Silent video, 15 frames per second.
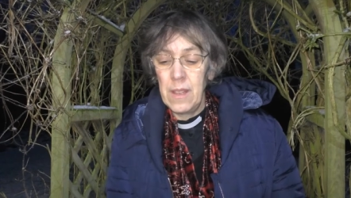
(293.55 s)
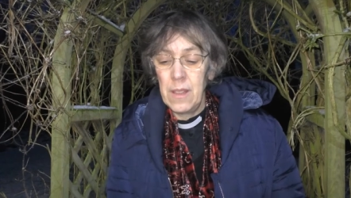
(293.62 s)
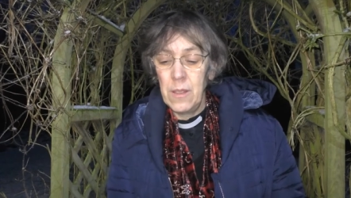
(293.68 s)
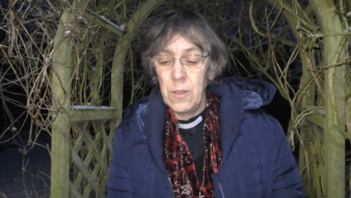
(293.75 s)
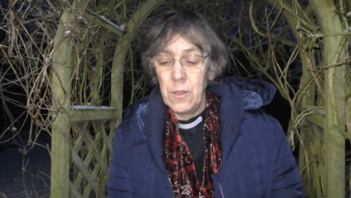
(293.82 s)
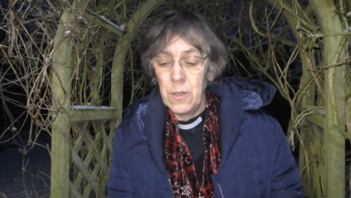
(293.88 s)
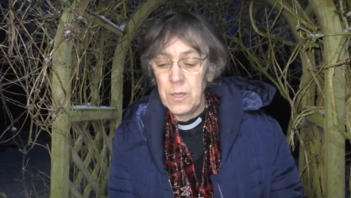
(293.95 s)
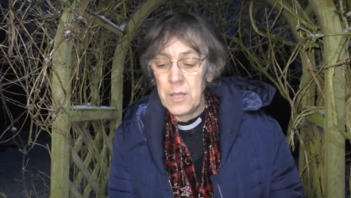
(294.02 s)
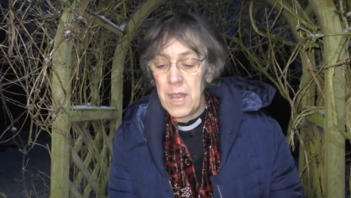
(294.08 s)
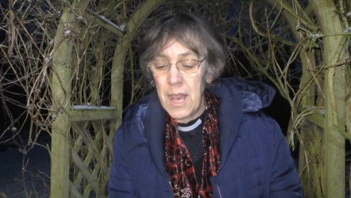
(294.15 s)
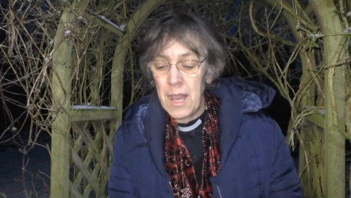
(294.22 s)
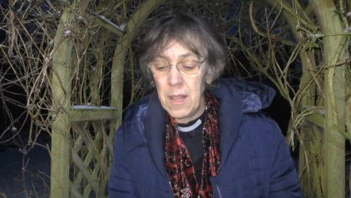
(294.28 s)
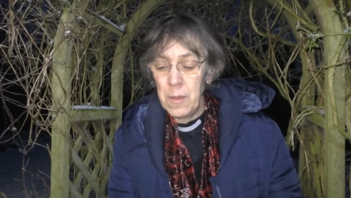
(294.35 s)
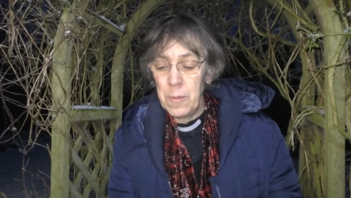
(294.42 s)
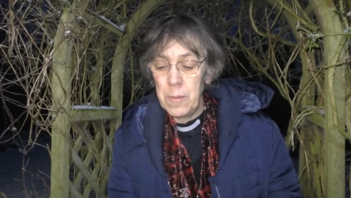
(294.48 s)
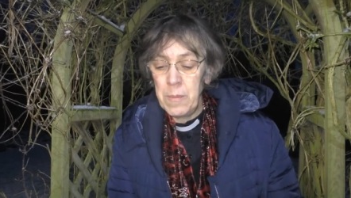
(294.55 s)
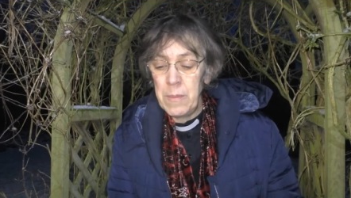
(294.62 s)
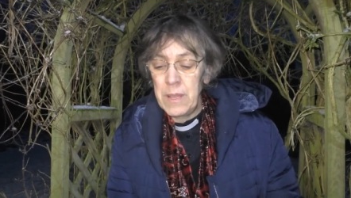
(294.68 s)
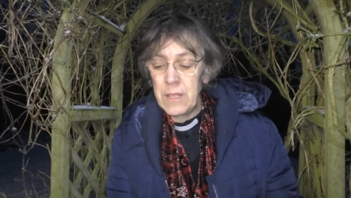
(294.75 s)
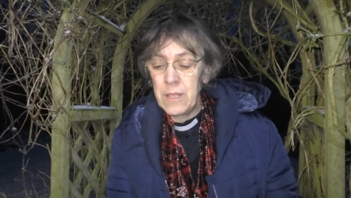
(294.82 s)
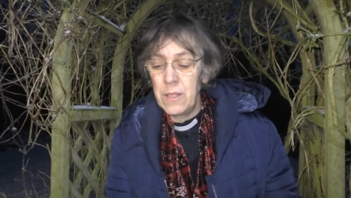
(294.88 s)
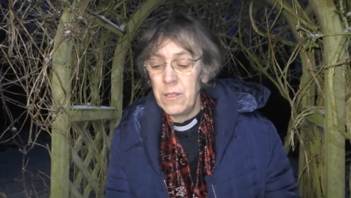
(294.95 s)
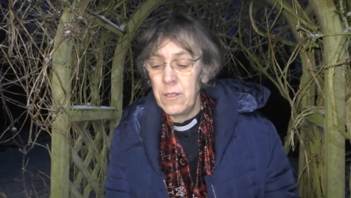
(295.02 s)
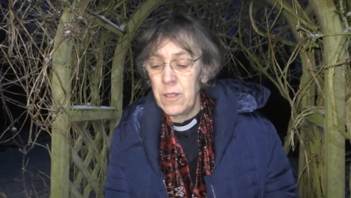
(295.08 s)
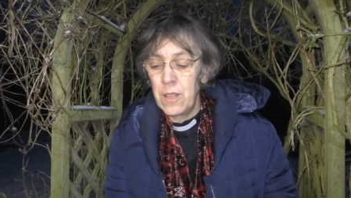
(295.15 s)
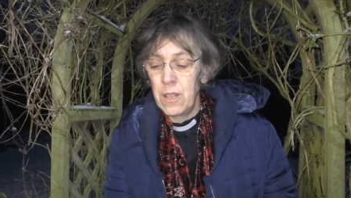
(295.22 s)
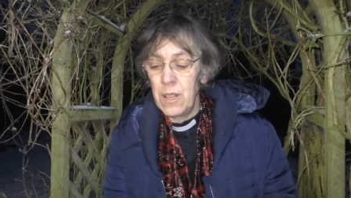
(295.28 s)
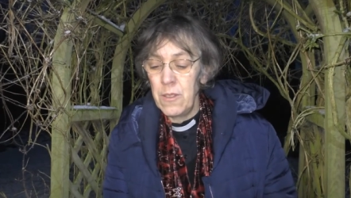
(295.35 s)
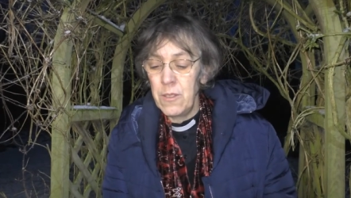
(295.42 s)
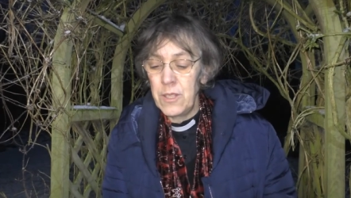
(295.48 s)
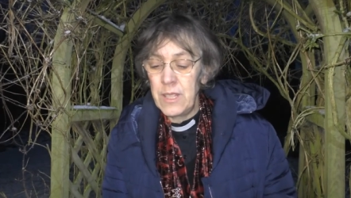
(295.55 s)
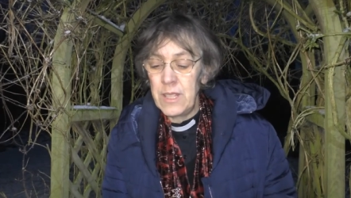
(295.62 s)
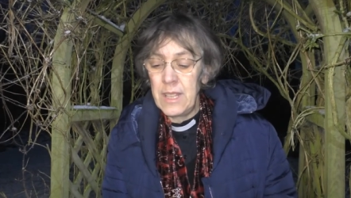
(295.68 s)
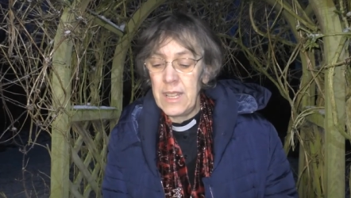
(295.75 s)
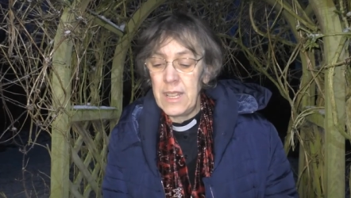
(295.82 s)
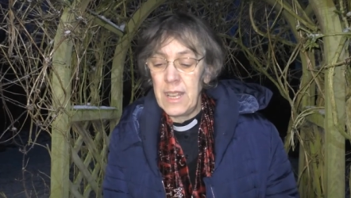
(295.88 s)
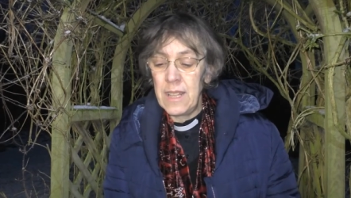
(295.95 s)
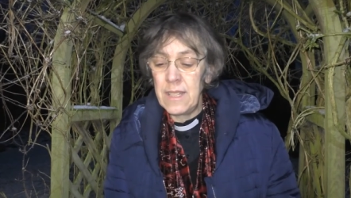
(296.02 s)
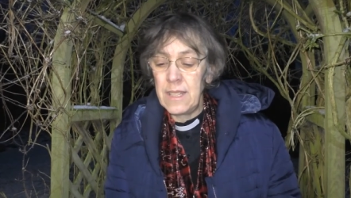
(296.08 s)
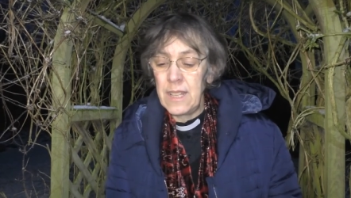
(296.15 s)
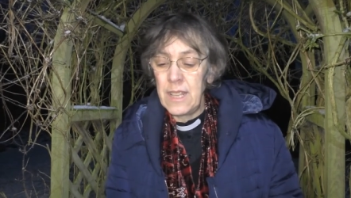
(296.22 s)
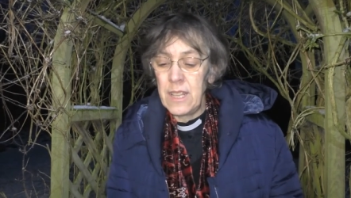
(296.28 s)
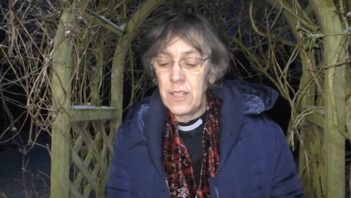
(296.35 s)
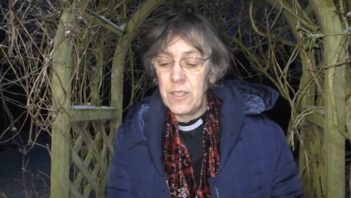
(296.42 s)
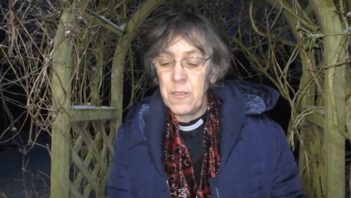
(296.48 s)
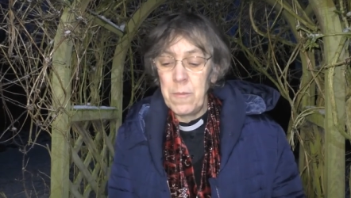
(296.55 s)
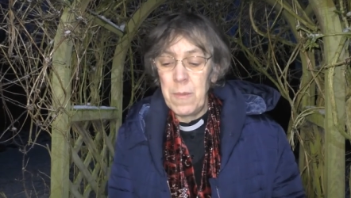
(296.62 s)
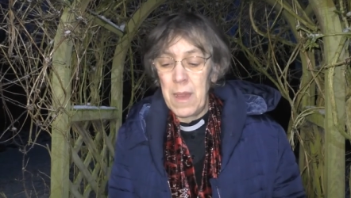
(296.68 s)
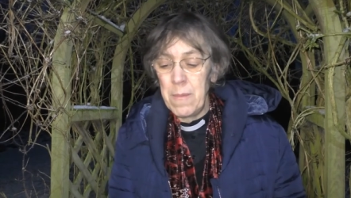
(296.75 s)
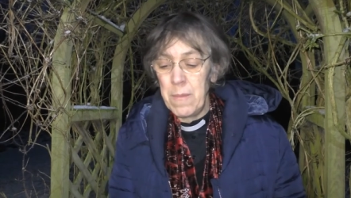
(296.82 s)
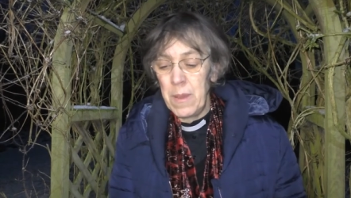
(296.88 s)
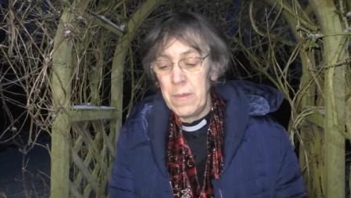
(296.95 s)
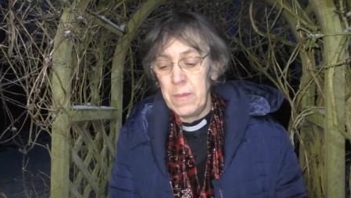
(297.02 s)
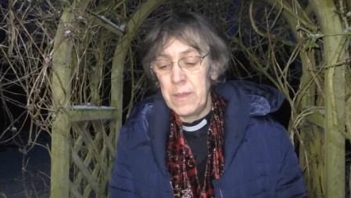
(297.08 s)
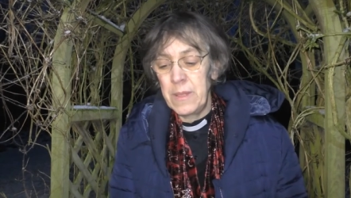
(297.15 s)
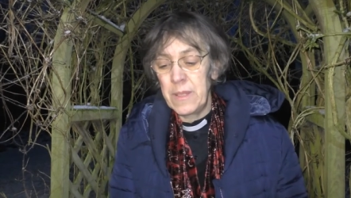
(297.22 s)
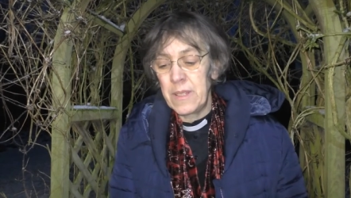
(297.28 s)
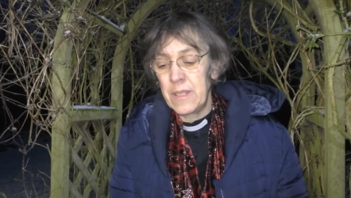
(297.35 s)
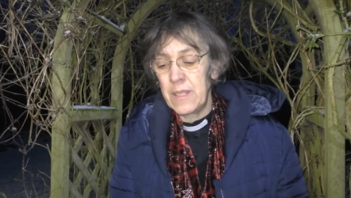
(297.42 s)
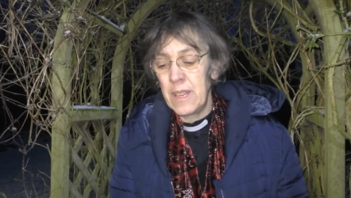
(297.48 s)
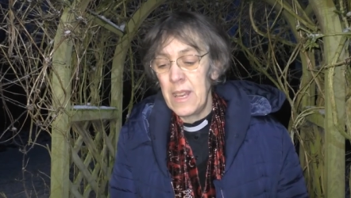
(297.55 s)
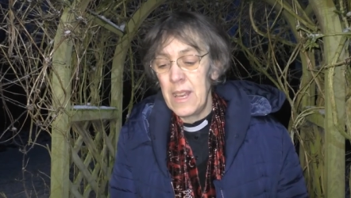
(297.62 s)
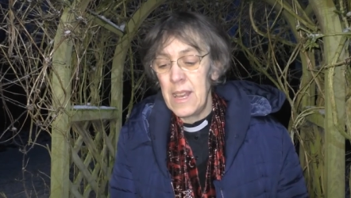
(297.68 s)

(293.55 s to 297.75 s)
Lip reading: Lord, help me to look closely at each of my moments